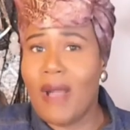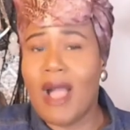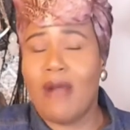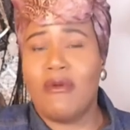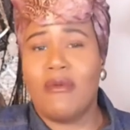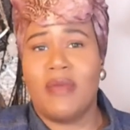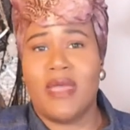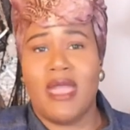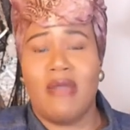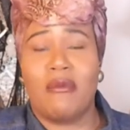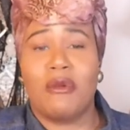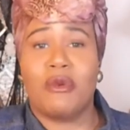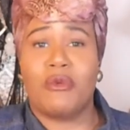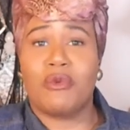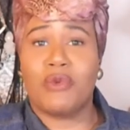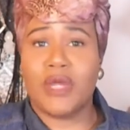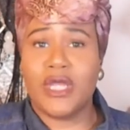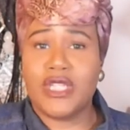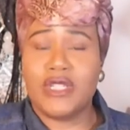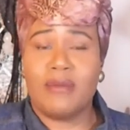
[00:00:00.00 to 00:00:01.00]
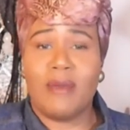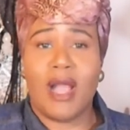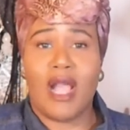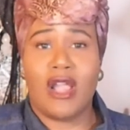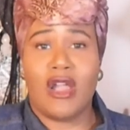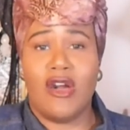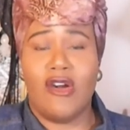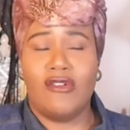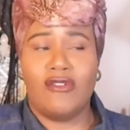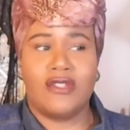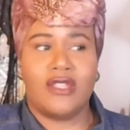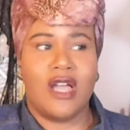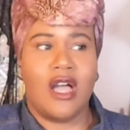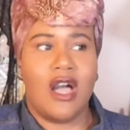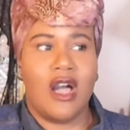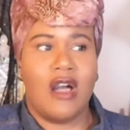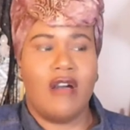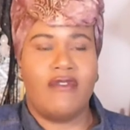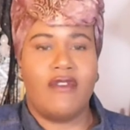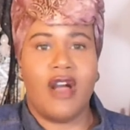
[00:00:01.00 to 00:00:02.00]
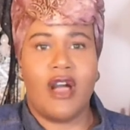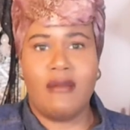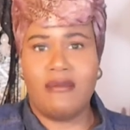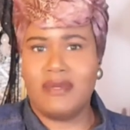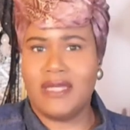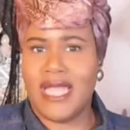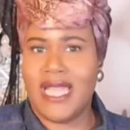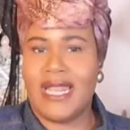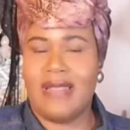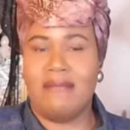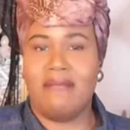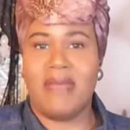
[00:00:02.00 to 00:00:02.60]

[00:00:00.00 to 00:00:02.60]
I will be able to reach my goals of updating